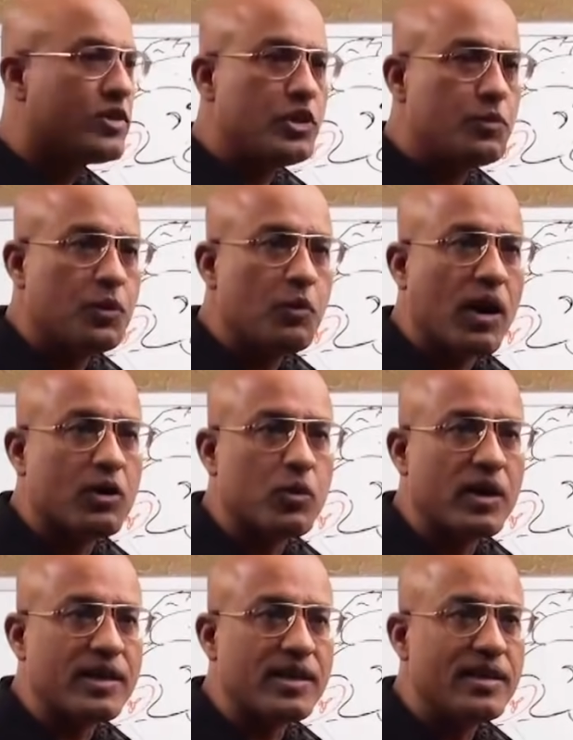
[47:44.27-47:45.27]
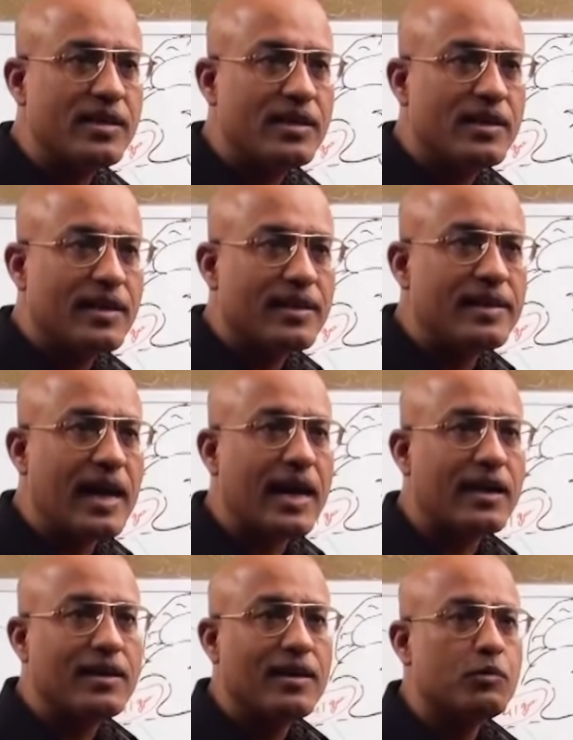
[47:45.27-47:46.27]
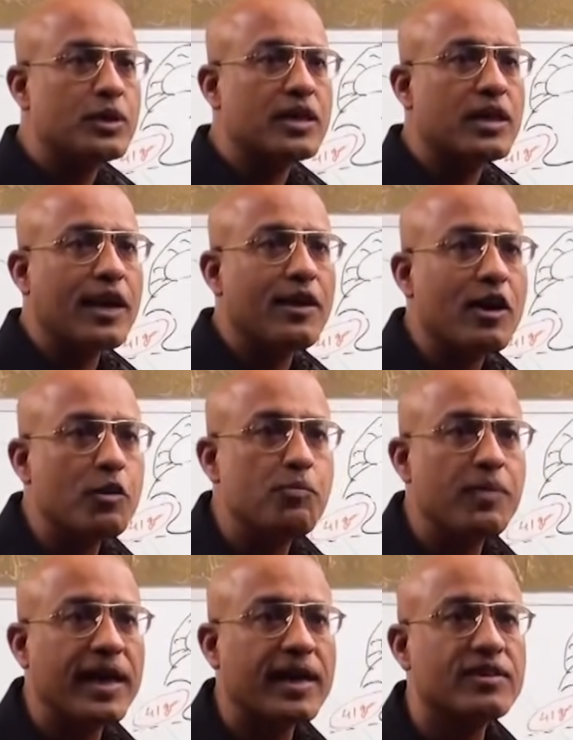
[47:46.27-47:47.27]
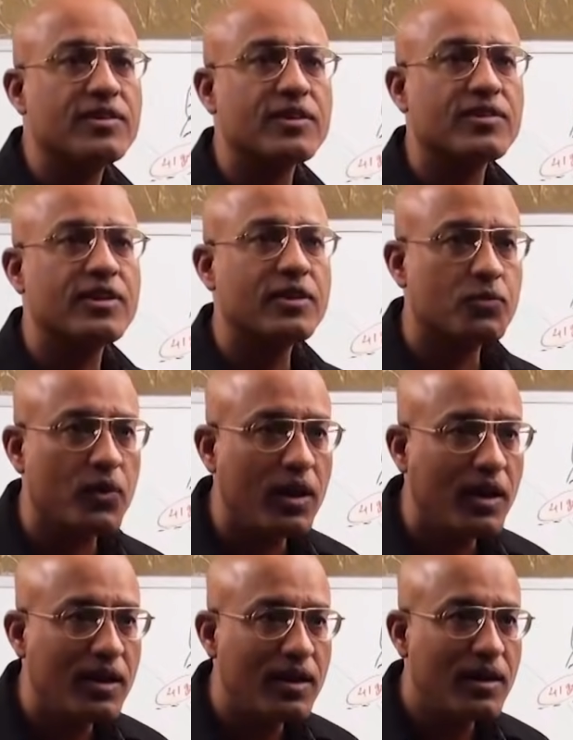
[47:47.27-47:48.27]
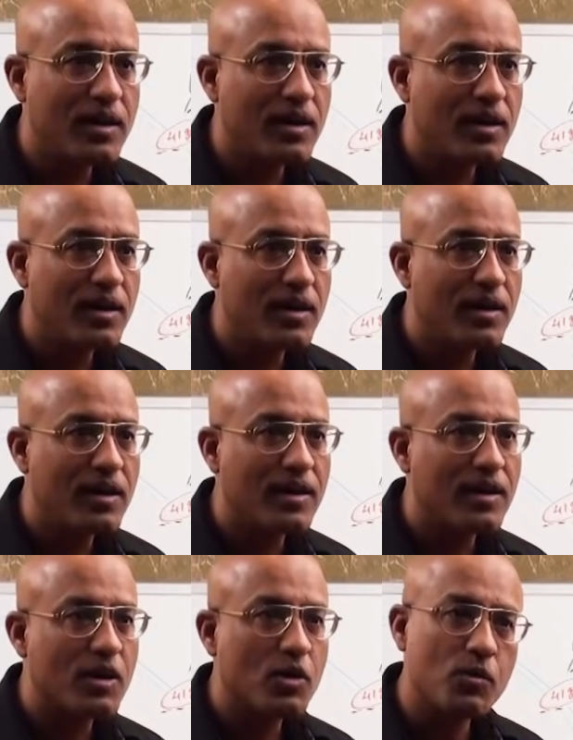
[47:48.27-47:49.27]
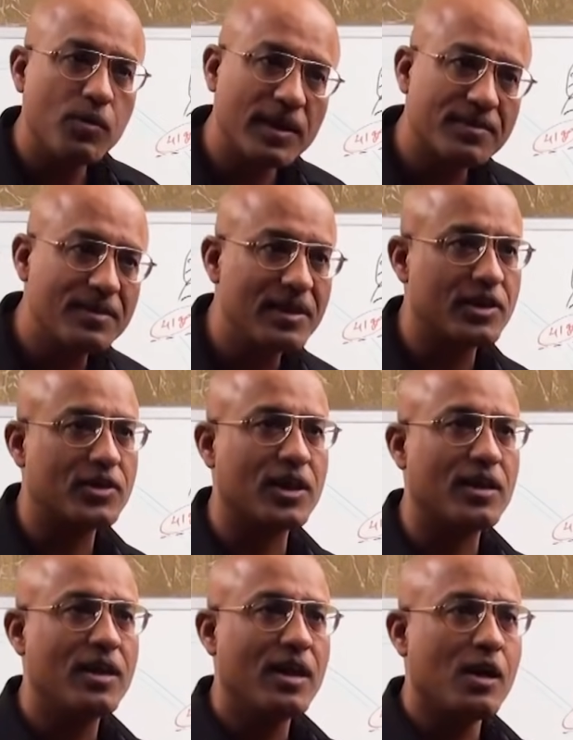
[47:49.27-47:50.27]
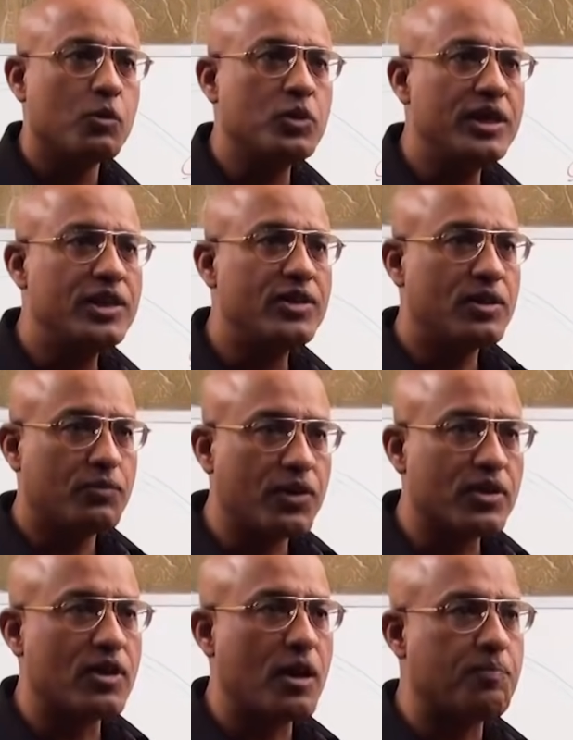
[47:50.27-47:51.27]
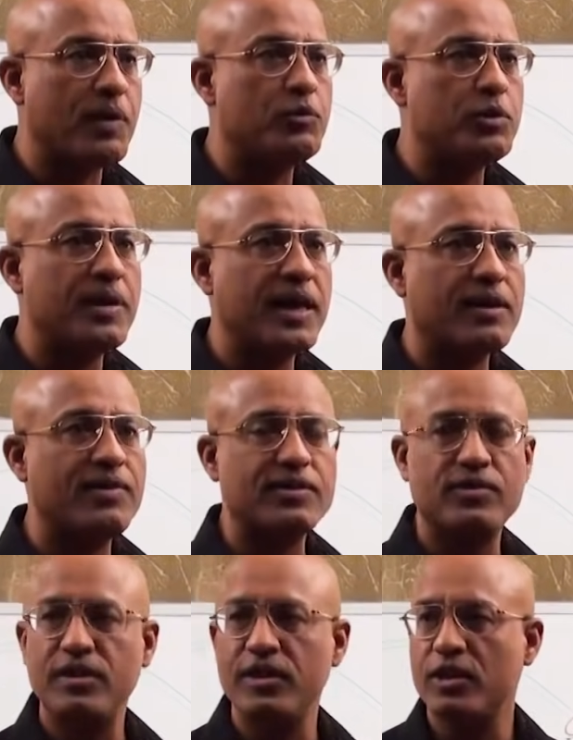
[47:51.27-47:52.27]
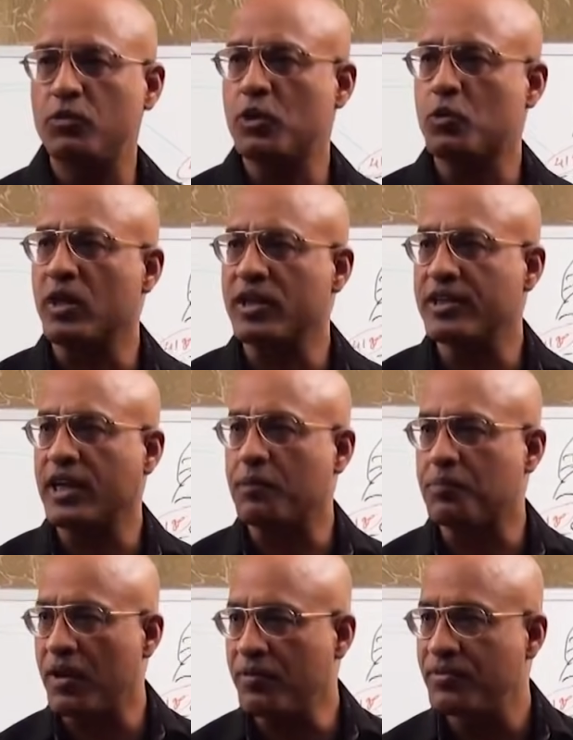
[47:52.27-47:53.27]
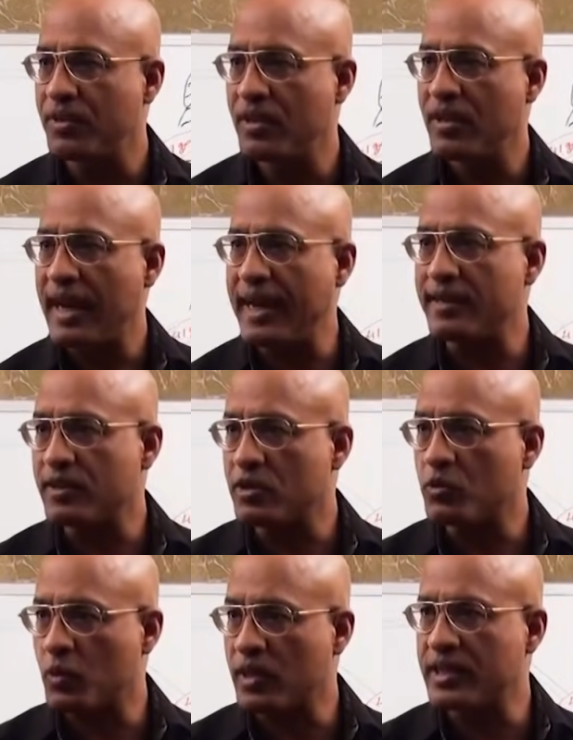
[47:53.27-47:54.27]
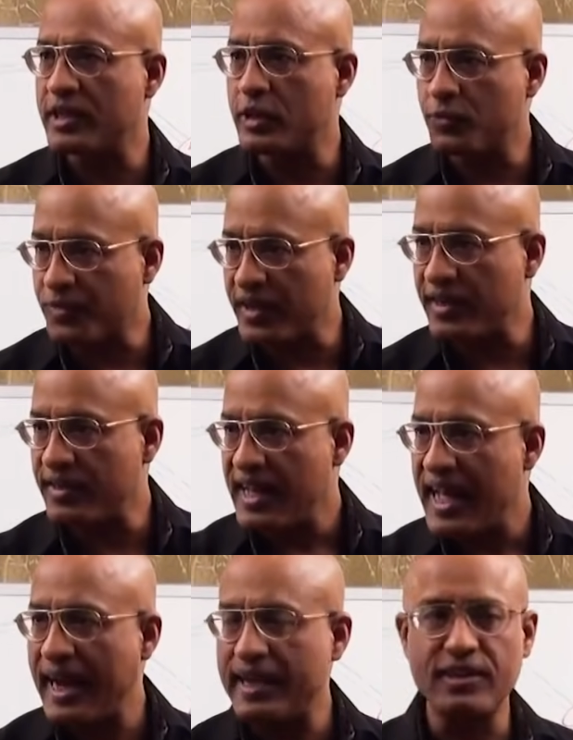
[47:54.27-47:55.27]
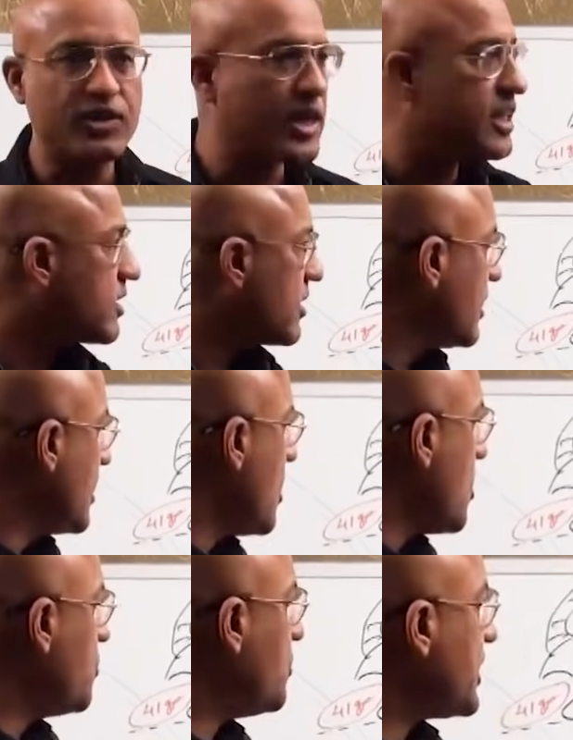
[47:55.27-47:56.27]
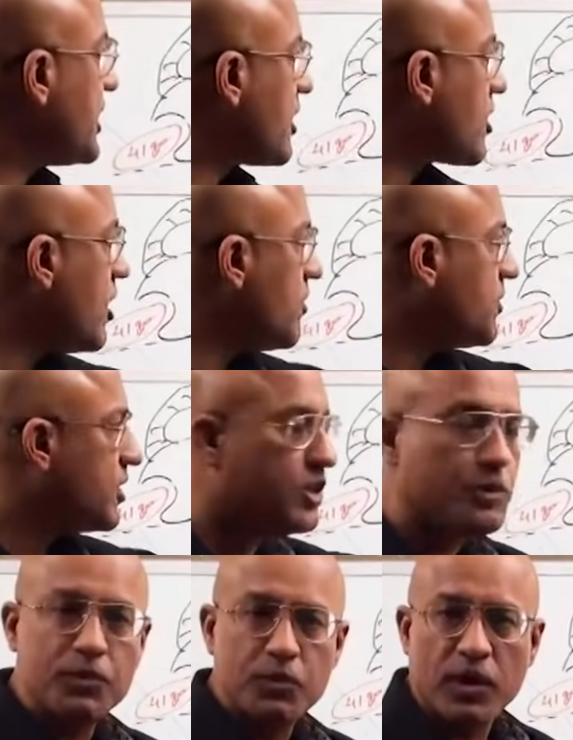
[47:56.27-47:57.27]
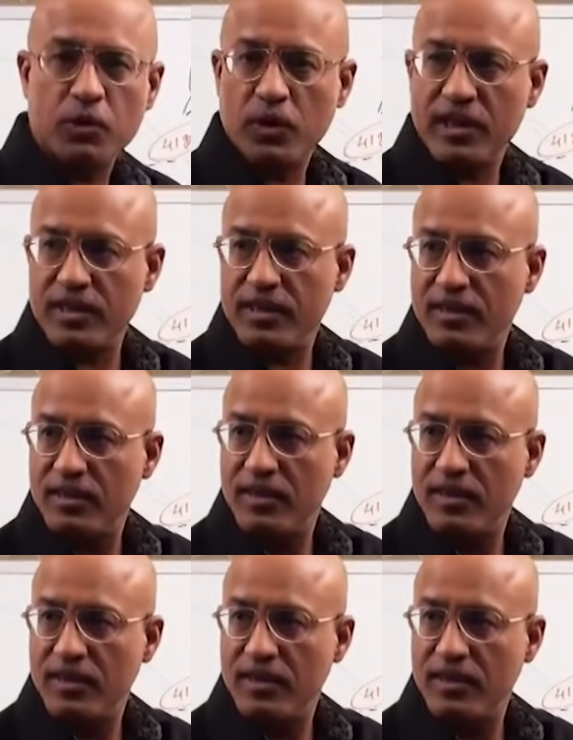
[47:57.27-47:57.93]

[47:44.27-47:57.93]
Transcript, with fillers: GP120 that we cannot make a successful vaccination. We, for example, we make a vaccination with 20 type of and 20 different antigenic variant of GP120.